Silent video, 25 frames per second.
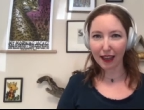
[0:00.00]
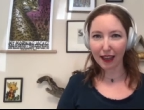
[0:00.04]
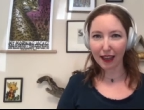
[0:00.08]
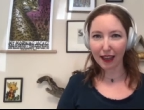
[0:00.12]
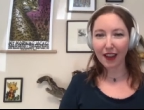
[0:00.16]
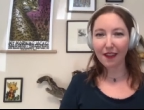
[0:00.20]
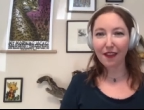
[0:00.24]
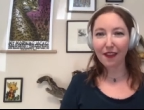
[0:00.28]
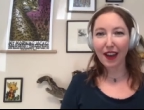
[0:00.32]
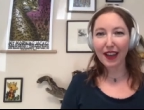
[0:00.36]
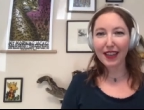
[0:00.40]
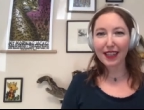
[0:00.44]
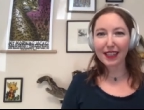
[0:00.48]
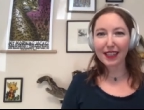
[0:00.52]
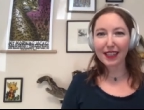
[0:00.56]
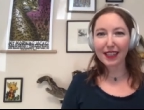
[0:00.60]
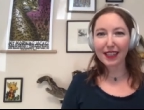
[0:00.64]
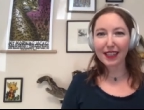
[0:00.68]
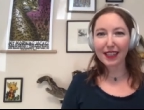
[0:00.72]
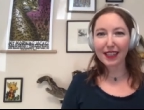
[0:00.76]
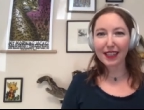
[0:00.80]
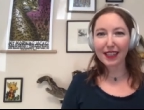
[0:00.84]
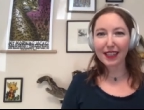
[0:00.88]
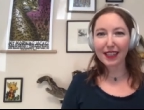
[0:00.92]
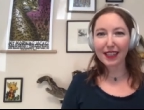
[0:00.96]
I find as a
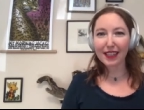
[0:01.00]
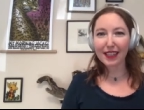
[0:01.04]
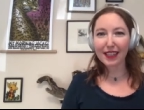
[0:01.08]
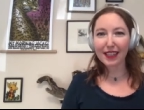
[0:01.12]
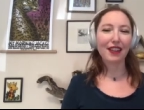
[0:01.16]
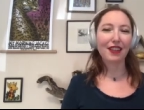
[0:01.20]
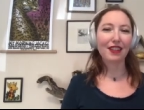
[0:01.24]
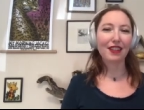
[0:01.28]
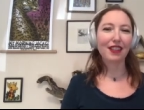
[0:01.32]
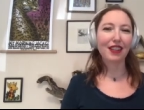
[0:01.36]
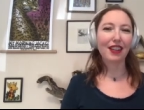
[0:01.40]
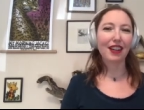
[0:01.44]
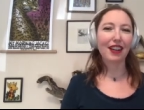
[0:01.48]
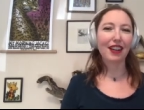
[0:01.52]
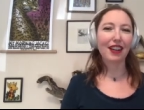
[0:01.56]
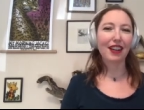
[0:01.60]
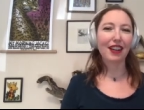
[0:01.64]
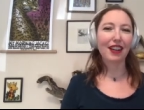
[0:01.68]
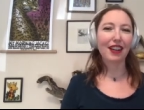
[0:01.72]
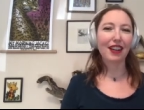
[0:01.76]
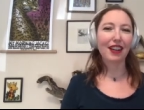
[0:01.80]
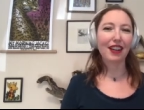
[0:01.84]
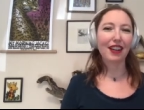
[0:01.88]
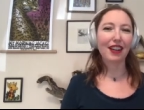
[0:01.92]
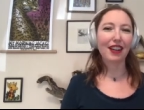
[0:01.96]
project manager,
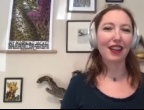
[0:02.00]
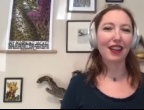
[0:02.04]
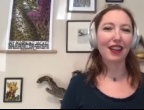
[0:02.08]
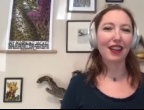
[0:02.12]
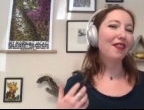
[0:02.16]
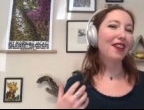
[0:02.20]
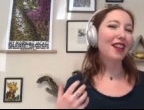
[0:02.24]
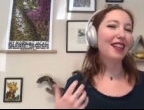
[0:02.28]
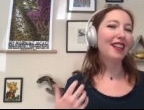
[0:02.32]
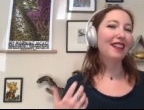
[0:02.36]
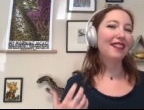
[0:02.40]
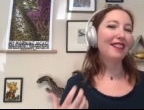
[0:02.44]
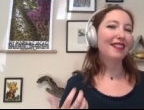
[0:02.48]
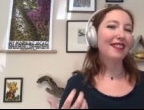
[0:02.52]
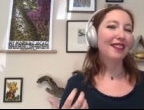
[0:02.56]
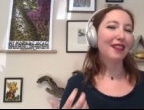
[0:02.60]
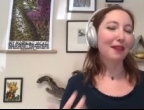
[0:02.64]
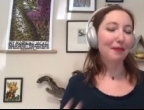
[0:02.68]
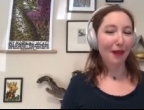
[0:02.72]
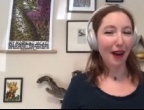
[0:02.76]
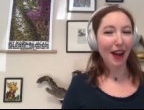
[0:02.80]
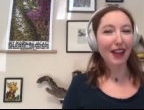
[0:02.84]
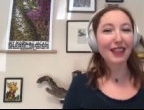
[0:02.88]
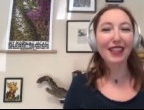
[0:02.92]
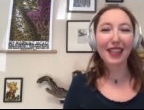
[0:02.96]
it's often
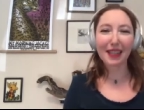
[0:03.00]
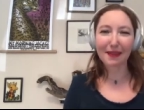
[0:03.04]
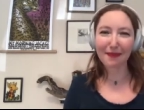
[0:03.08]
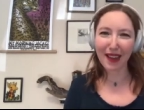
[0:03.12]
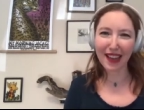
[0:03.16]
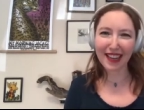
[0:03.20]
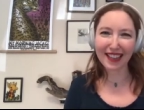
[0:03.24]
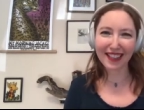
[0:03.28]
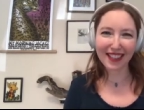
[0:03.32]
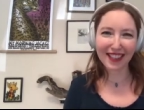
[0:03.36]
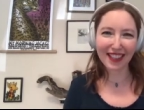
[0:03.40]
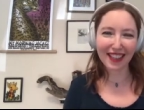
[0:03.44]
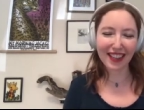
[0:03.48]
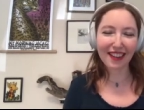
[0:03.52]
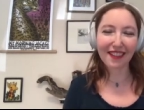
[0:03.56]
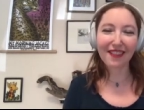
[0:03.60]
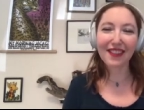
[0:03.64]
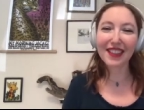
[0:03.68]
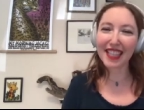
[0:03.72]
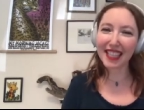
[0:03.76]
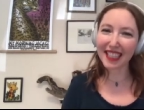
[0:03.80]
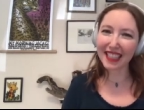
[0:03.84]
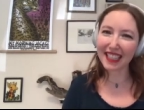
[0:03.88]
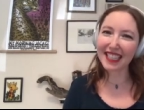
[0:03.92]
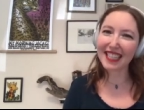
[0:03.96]
the project manager
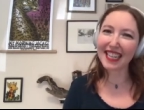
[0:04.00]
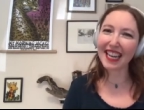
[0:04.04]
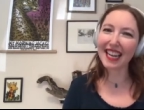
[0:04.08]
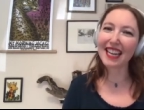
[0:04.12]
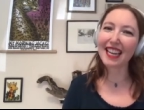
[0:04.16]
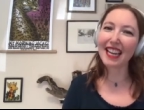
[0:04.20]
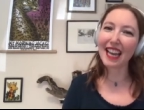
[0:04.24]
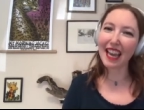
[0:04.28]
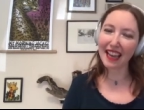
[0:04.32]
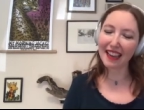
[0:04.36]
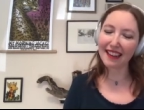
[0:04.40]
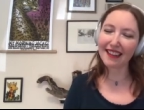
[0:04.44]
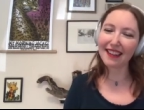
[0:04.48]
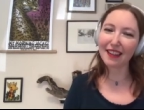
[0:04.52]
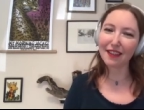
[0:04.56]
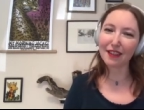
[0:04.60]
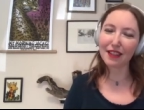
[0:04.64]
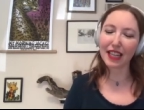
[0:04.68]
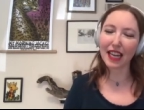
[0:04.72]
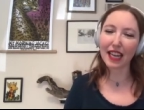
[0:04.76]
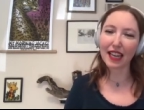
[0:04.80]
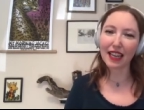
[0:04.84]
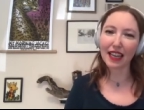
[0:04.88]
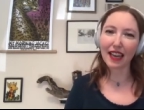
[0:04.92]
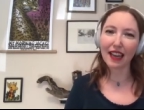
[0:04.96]
facilitating and
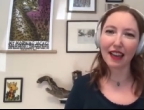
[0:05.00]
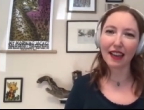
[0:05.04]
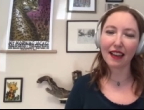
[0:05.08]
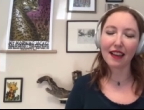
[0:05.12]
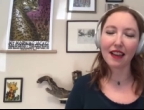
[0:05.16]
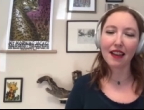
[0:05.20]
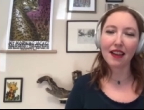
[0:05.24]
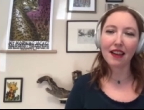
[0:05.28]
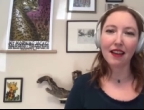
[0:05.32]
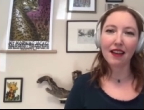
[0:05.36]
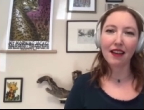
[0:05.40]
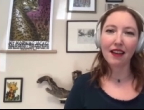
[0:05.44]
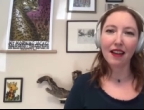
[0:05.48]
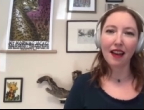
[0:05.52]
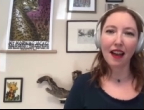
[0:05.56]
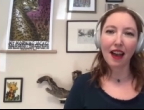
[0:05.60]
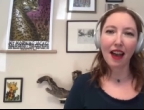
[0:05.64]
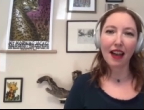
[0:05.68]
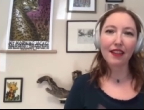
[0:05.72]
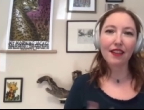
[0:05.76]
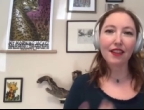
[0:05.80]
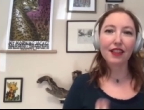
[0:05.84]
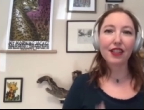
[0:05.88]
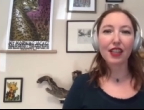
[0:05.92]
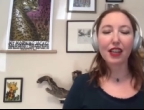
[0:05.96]
note-taking.
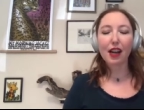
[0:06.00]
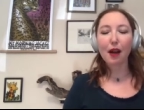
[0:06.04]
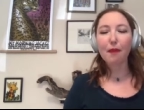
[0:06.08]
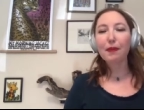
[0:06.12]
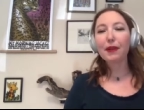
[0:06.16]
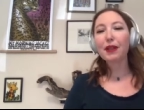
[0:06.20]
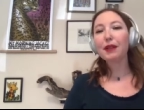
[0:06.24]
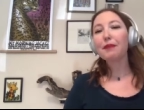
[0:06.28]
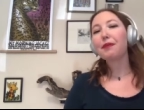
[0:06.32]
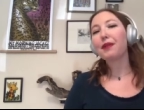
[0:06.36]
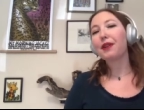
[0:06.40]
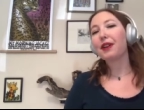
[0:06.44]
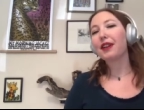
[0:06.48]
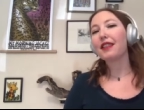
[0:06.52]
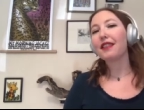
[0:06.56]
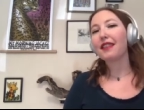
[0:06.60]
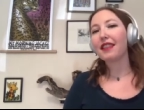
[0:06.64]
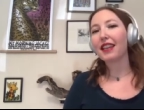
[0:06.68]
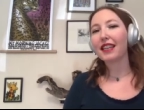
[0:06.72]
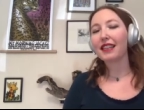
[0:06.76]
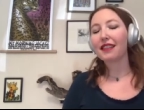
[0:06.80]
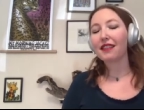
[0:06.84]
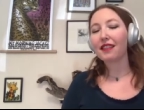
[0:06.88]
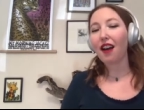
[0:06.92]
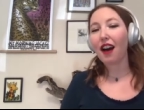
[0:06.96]
And there's a couple important
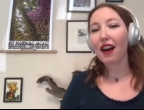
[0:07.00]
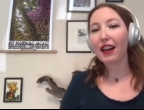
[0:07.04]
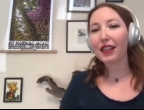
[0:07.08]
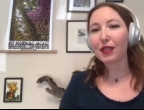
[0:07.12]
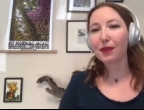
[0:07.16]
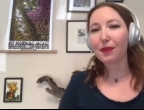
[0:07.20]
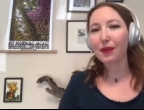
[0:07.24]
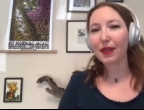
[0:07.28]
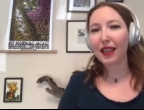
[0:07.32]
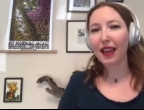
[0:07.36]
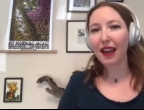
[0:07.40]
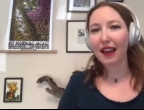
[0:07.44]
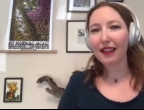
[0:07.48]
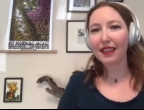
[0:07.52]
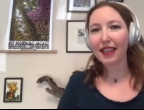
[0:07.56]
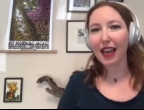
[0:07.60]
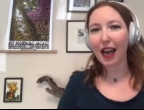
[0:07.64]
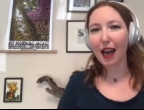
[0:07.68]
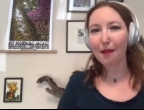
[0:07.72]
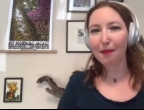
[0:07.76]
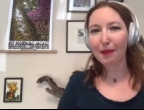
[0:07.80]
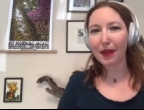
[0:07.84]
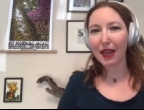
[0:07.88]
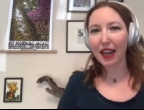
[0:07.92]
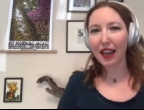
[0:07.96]
things lost when that's
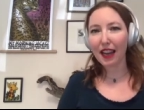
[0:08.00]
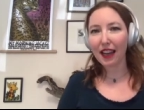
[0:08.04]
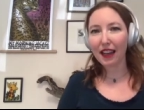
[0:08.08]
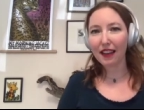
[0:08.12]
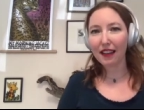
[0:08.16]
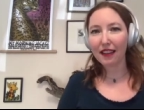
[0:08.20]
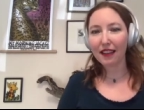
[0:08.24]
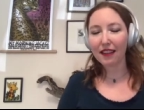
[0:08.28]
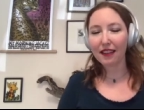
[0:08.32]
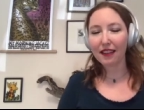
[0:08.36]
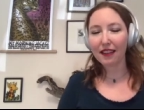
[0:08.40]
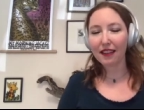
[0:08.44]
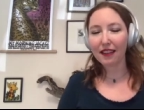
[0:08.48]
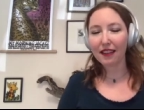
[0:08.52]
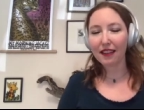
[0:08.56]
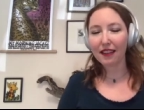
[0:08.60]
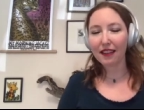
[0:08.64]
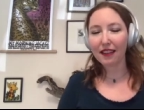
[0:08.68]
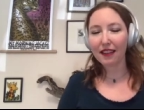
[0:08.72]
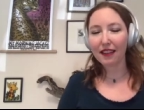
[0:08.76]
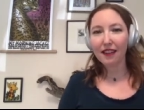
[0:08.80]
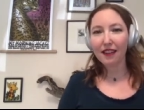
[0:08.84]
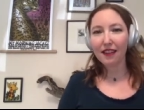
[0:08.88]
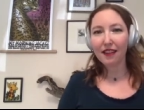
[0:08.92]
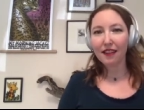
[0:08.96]
happening.
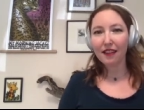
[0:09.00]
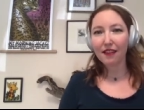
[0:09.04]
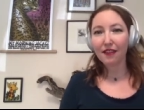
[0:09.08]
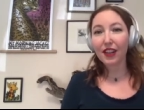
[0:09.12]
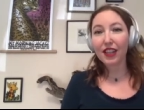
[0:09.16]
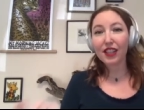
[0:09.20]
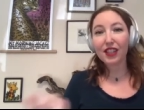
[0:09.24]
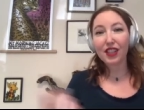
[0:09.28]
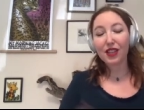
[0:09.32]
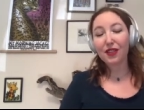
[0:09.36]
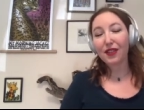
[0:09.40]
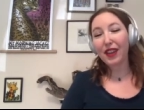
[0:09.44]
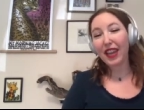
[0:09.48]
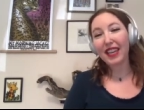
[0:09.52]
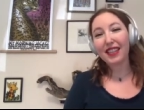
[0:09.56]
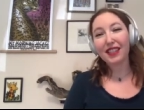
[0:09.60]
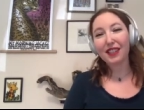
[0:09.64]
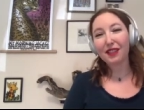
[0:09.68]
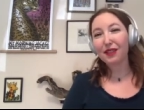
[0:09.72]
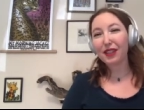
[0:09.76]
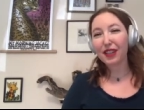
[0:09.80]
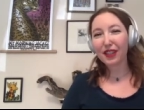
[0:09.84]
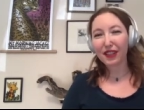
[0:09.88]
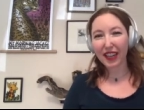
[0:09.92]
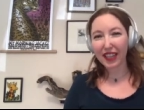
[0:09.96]
First, you can't
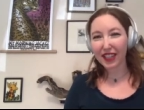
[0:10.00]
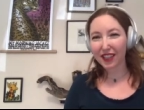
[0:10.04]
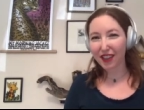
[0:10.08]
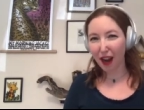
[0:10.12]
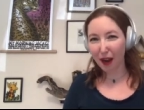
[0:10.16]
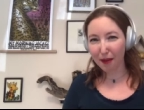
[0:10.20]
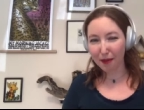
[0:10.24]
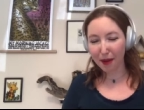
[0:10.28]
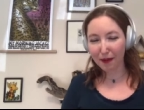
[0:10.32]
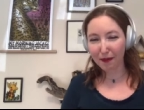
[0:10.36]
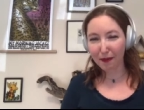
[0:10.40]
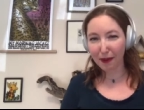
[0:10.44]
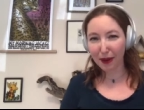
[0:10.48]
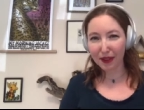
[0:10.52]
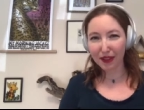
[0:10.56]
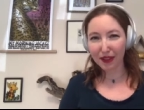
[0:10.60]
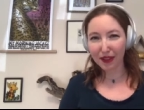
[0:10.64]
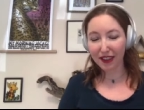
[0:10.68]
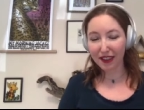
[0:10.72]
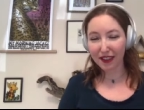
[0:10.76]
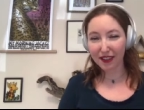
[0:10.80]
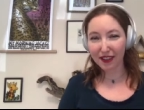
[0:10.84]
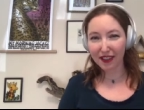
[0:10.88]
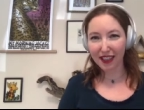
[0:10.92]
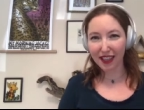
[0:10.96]
do a great job of both
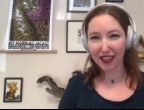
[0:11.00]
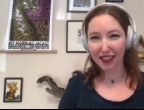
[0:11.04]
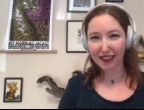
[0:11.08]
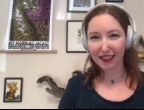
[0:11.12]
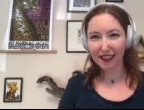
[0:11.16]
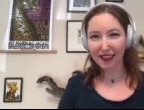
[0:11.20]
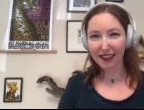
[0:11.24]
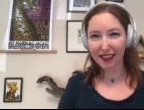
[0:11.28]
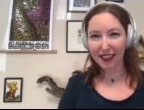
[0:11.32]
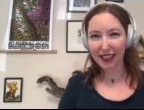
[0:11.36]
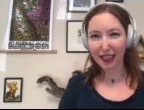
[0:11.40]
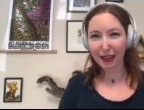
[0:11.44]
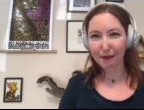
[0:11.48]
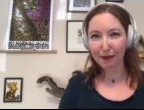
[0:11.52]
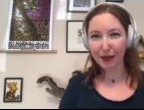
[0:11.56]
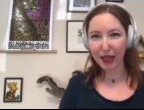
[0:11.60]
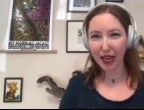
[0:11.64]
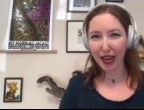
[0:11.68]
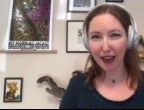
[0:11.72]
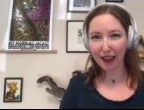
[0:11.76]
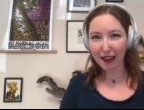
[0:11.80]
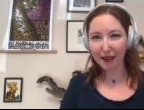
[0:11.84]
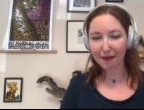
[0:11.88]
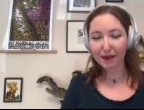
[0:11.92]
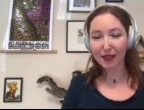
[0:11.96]
of those things at the same
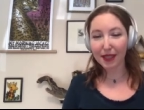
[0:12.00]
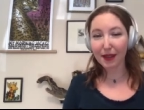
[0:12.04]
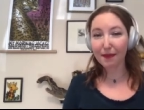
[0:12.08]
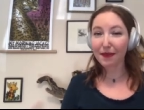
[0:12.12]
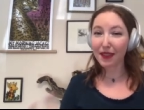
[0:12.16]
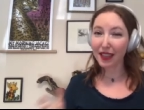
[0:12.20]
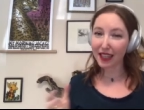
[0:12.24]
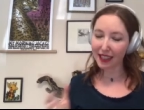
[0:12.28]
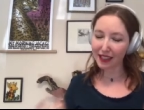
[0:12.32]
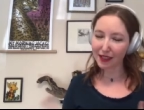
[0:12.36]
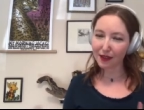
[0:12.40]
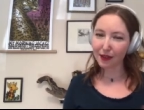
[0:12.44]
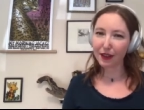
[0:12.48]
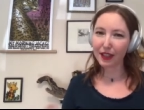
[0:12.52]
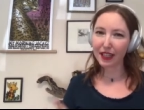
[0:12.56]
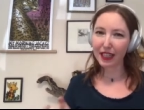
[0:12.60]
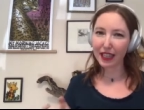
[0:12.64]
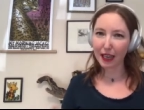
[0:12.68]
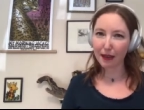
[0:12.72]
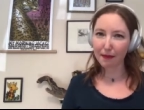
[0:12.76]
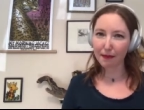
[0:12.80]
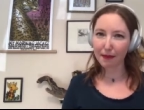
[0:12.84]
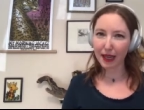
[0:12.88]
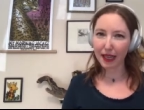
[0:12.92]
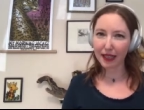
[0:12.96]
time. Something is going to
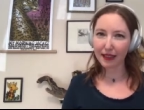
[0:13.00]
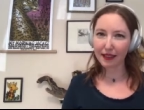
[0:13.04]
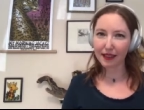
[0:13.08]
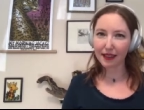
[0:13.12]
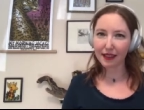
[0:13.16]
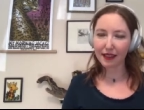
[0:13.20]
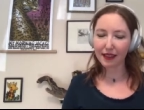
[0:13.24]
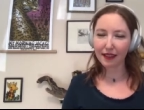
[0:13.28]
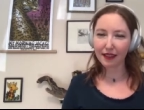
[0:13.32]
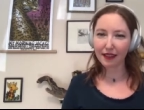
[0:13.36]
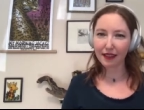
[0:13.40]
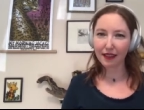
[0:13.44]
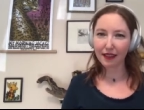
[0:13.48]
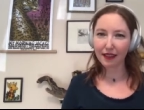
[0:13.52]
get missed.